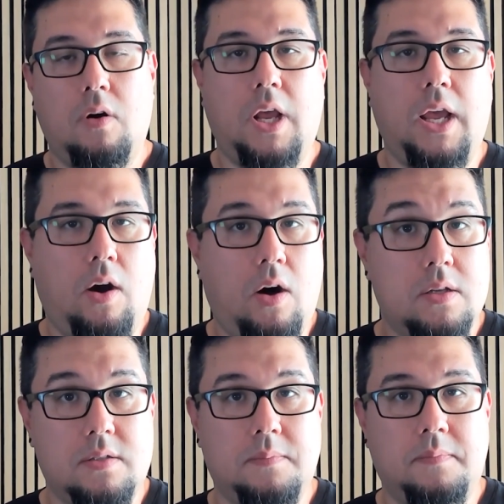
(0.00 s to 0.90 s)
Okay,
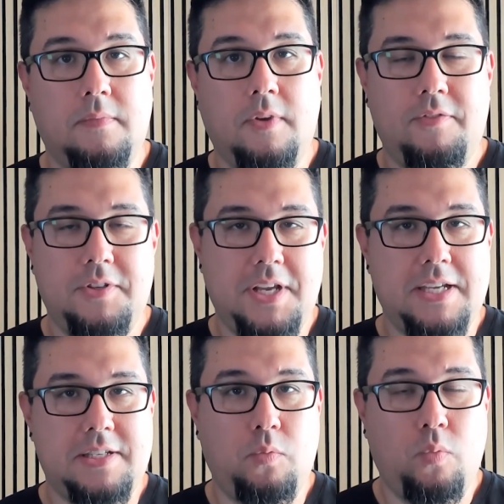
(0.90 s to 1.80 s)
awesome.
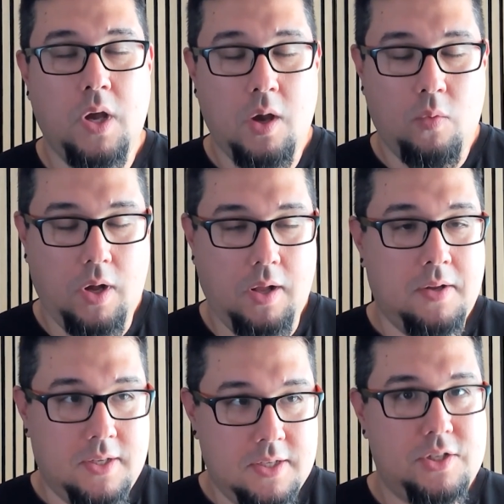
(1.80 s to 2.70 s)
Fantastic.
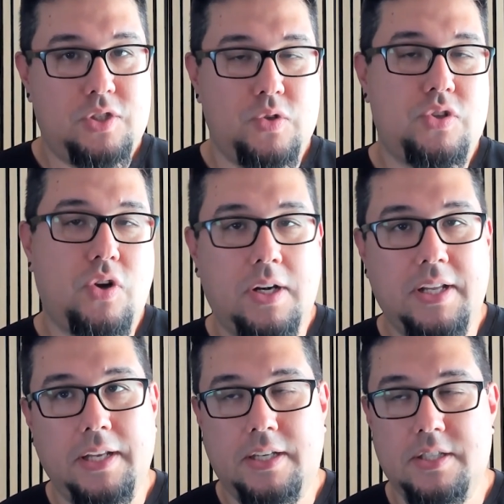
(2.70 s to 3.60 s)
Well, just to start
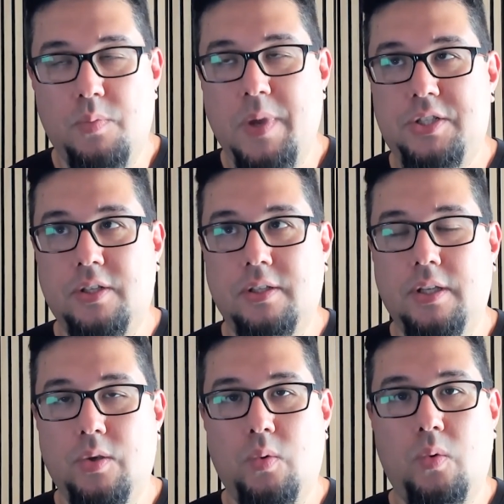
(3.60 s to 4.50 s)
then, because you mentioned
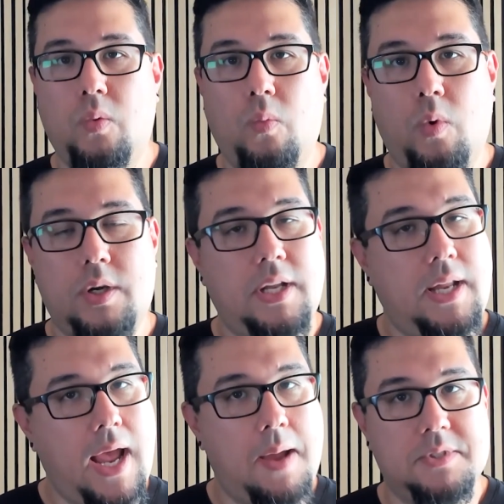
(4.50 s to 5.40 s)
you work
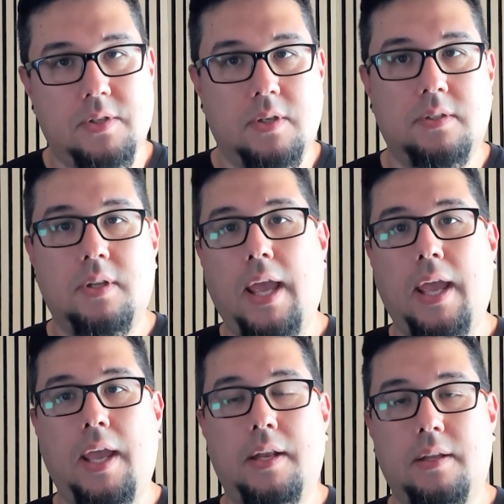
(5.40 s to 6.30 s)
at Amazon
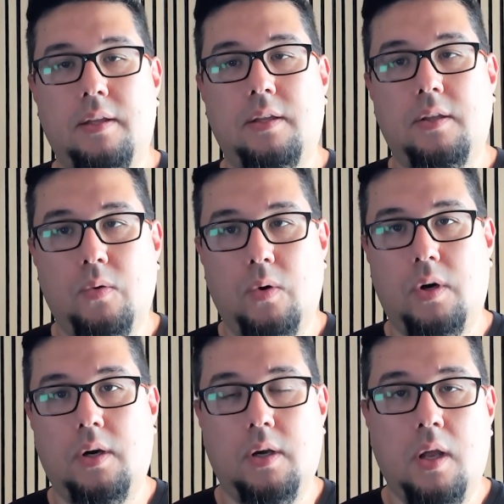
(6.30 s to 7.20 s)
and you
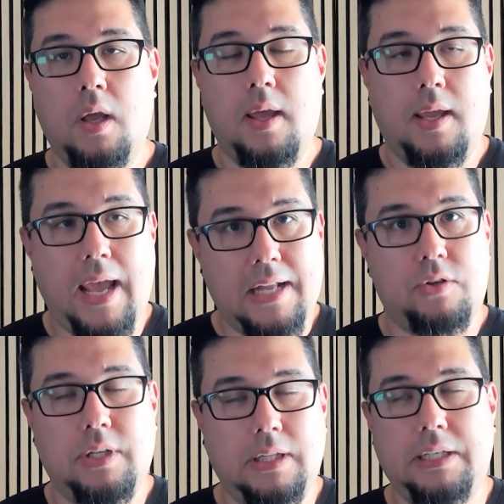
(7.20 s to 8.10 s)
were
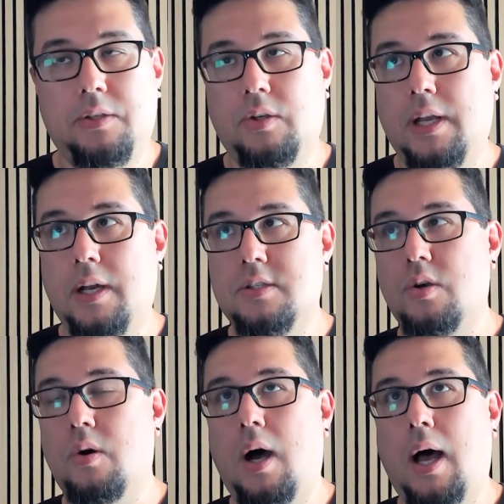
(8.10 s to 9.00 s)
category leader there.
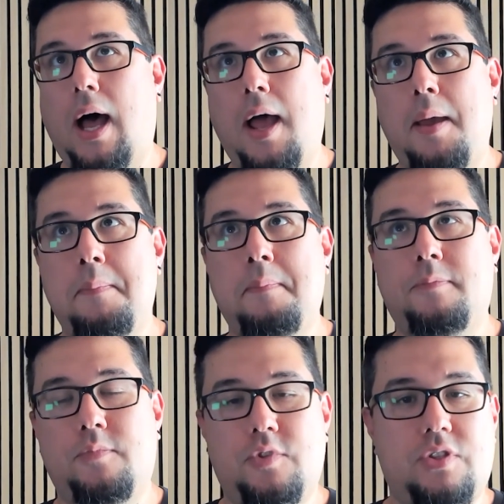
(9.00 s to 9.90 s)
So
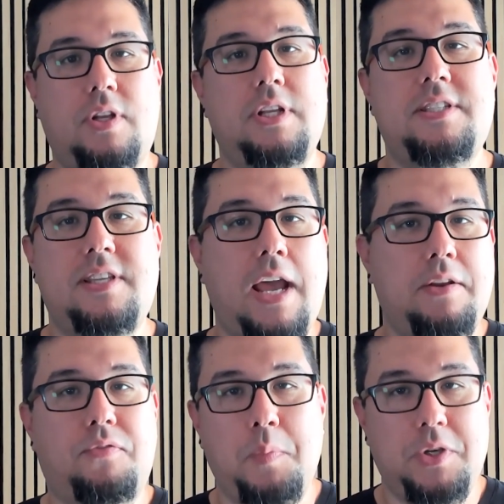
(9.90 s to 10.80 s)
I'm just an
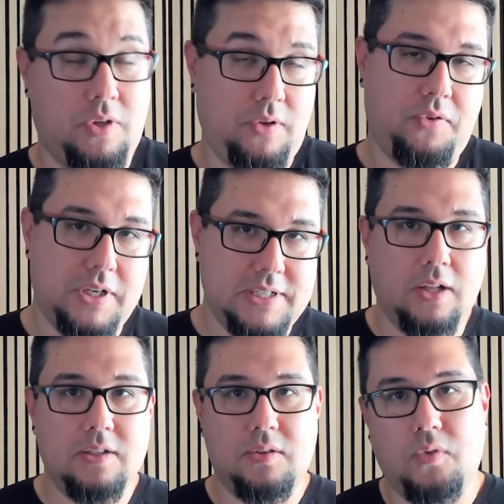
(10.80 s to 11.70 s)
inside information, if you can
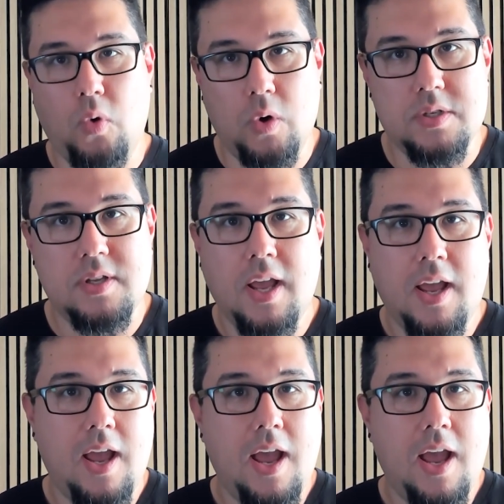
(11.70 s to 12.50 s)
tell us, of course,